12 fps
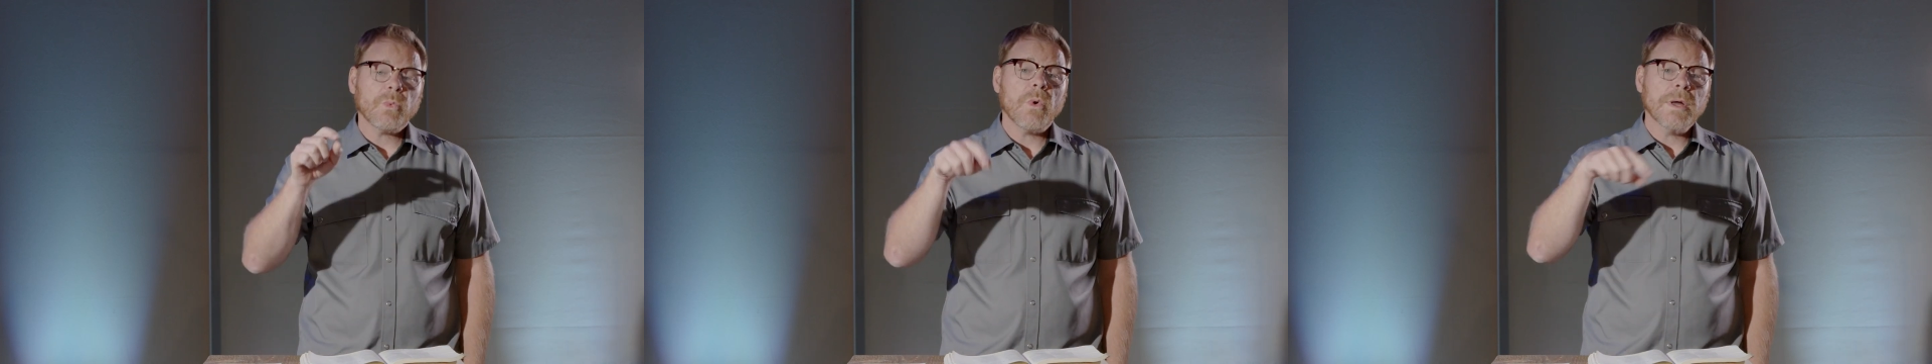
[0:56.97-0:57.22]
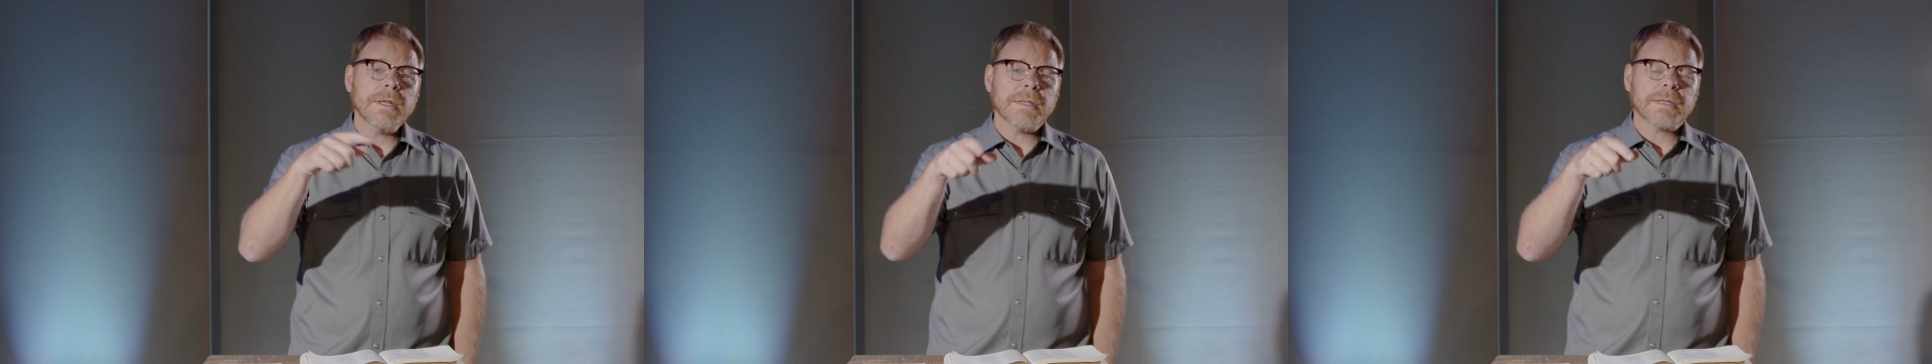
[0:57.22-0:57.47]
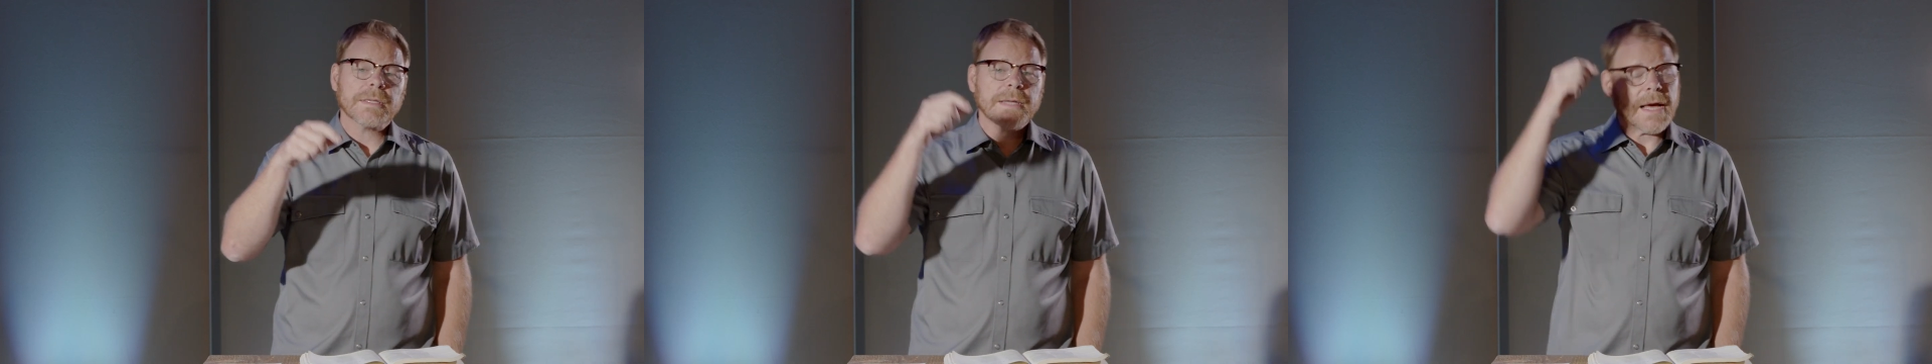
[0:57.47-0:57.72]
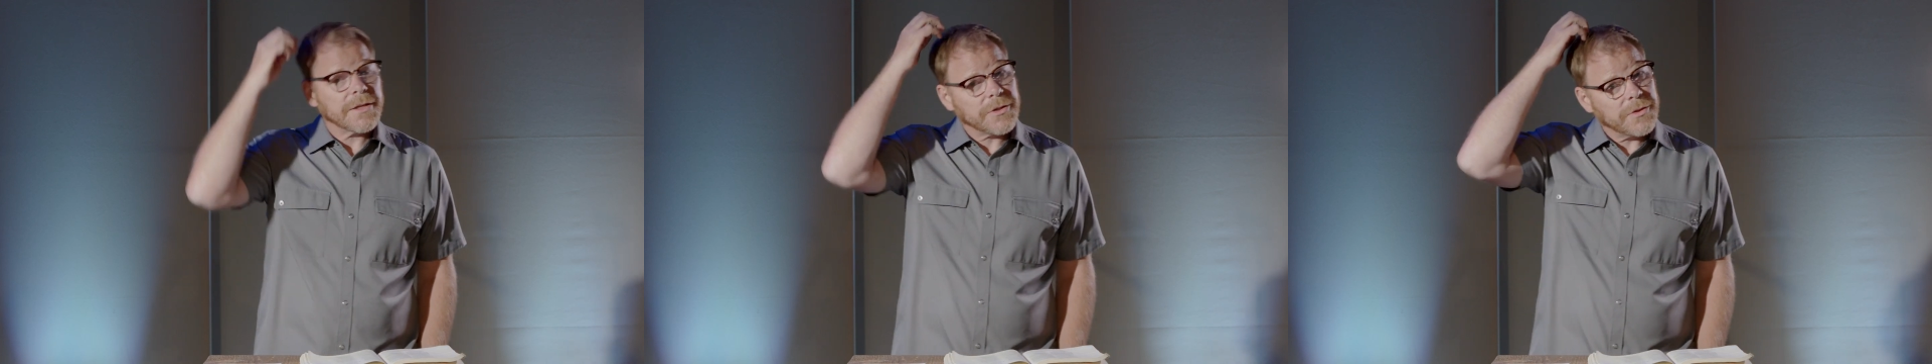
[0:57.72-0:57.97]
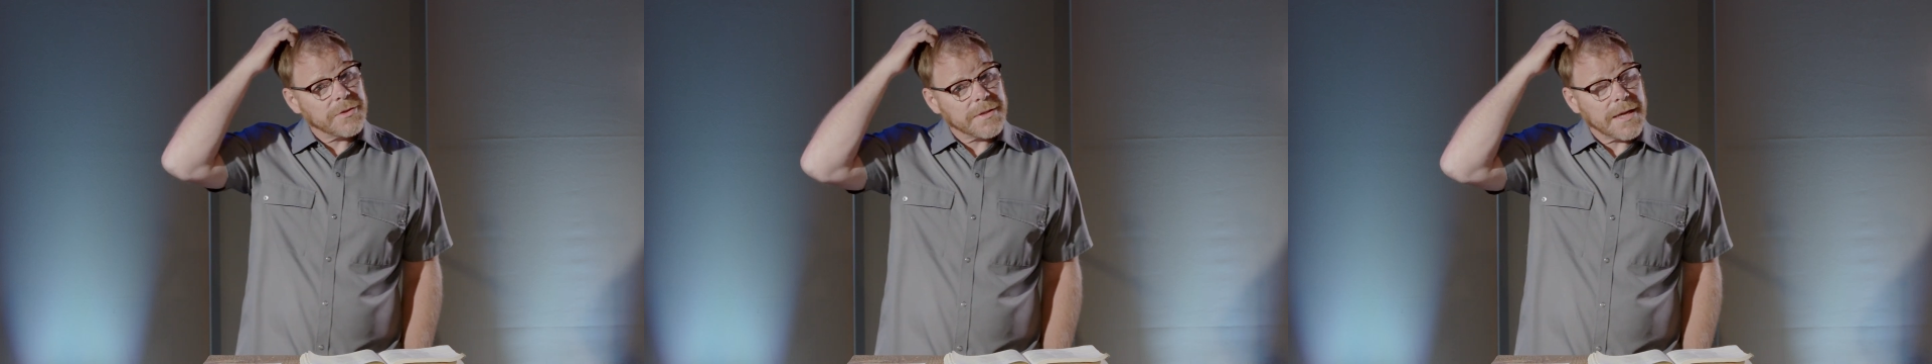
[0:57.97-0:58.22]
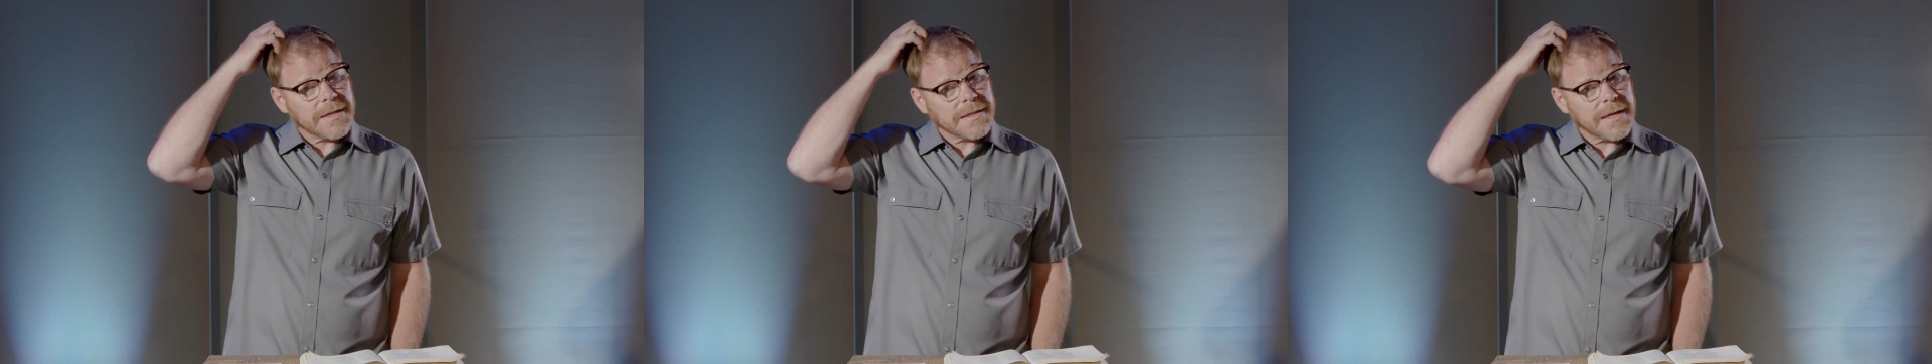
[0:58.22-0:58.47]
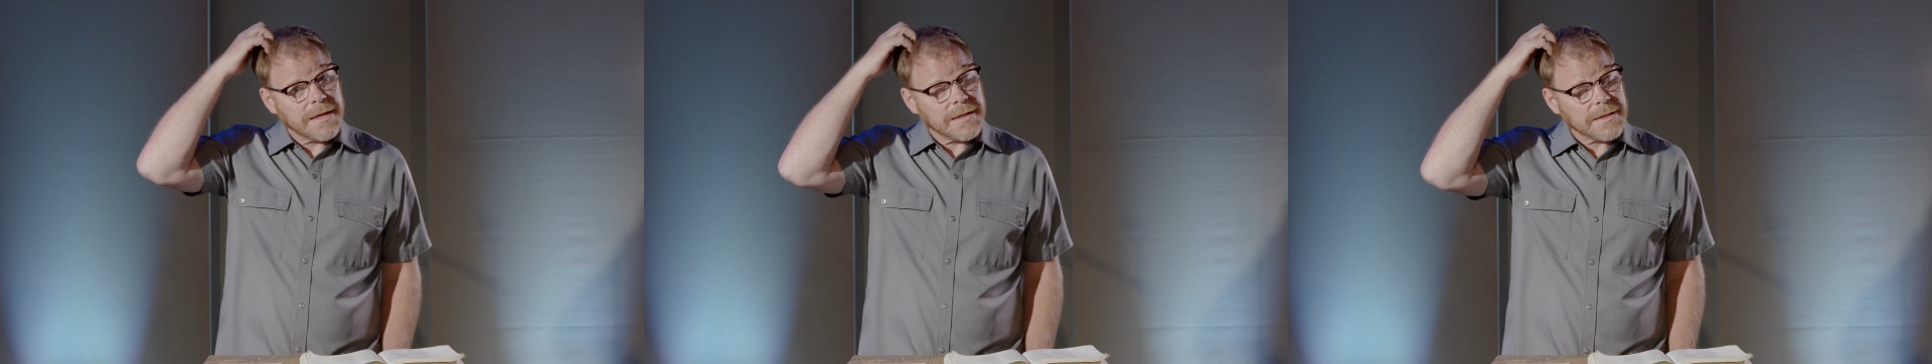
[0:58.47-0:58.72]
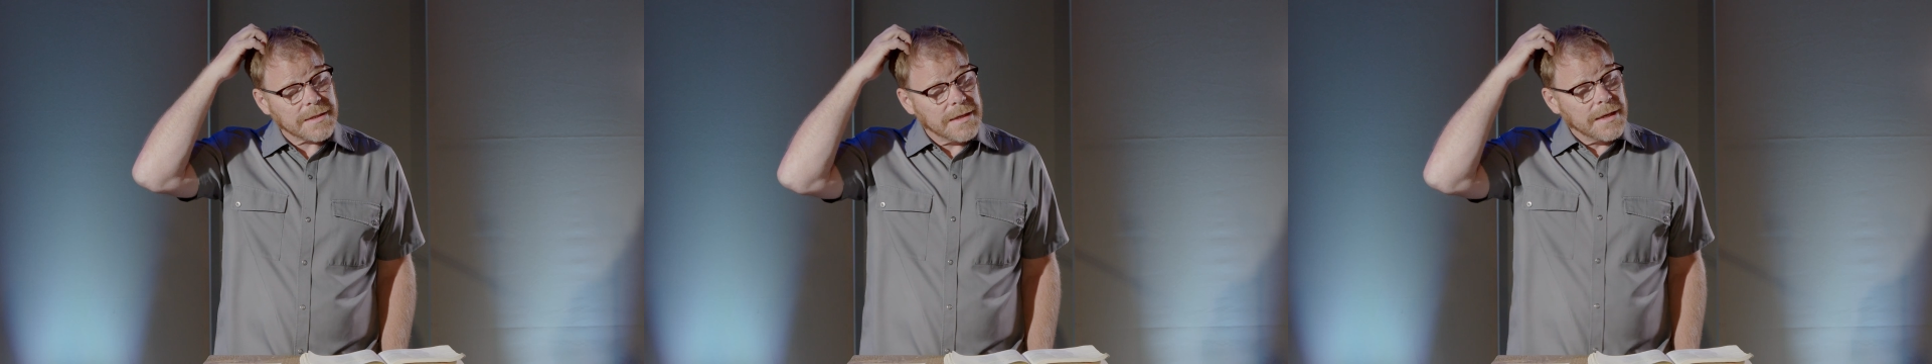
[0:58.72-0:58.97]
one of the statues that
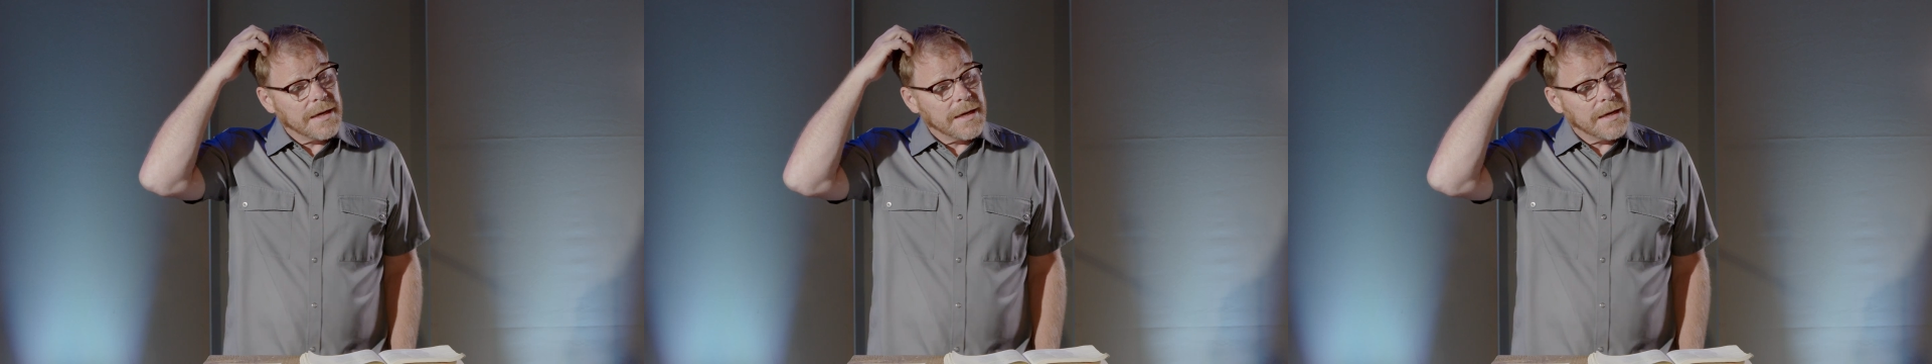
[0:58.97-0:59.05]
says,